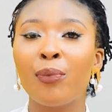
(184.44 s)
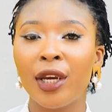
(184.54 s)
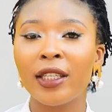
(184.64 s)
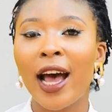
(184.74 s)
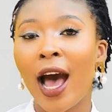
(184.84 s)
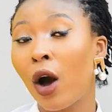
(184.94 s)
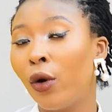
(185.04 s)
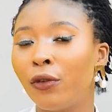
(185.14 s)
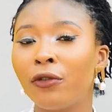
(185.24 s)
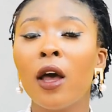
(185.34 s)
paid her
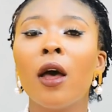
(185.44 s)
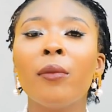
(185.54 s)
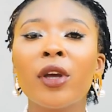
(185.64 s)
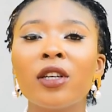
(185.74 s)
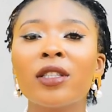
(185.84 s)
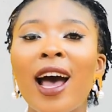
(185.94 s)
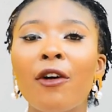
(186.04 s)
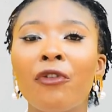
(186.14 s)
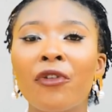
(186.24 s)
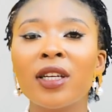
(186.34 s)
off, because
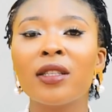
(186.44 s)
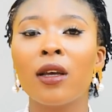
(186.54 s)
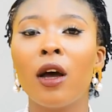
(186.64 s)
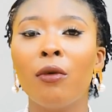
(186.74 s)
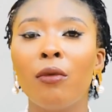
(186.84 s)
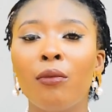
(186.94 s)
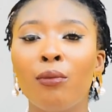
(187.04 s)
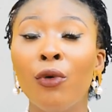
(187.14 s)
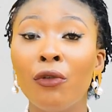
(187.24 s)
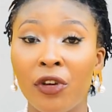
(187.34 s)
our first
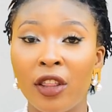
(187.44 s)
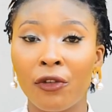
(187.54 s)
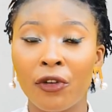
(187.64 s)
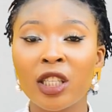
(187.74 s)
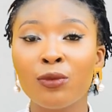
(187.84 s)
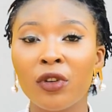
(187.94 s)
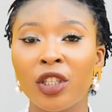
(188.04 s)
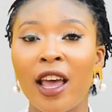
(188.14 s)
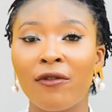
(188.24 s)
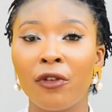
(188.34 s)
movie, the first movie
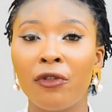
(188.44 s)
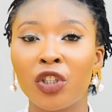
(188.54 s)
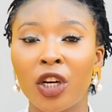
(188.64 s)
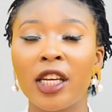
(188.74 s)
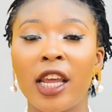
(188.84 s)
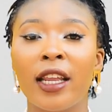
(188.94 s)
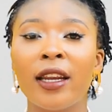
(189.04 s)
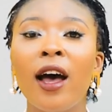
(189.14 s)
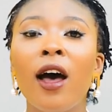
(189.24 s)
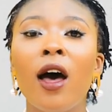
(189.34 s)
she ever featured
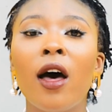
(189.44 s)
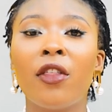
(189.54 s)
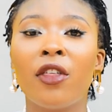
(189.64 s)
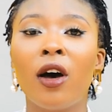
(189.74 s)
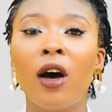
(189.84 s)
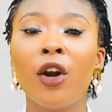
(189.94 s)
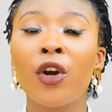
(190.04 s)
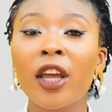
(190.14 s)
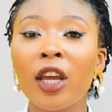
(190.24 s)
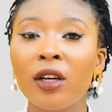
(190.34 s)
in, the
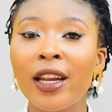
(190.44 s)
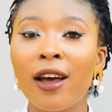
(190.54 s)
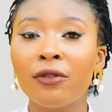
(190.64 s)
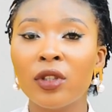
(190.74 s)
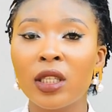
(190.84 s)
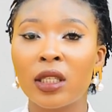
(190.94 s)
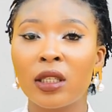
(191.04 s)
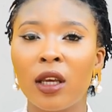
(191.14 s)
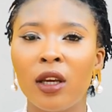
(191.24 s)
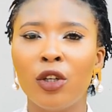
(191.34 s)
Knocking on
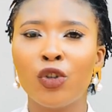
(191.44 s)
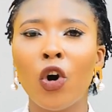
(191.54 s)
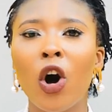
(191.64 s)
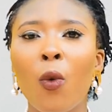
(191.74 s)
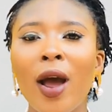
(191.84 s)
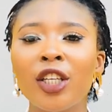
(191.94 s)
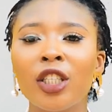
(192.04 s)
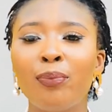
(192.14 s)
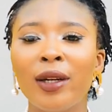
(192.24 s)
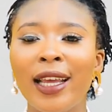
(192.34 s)
Heaven's Door, where
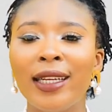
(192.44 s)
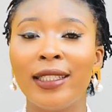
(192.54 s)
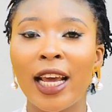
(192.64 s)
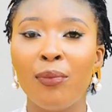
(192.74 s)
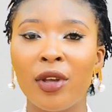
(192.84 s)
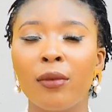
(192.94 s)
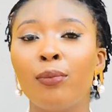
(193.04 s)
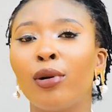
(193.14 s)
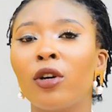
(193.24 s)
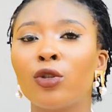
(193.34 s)
she played Debbie,
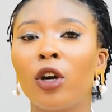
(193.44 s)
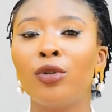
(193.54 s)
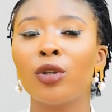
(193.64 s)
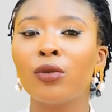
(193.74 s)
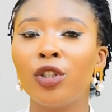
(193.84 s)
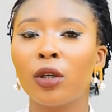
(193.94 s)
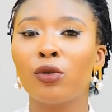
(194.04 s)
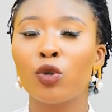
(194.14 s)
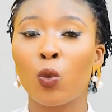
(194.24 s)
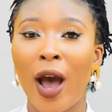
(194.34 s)
Blossom
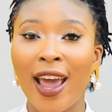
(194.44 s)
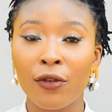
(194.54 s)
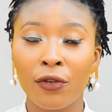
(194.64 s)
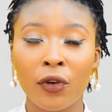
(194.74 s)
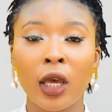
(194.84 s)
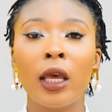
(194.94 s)
Chukwujeku's wife,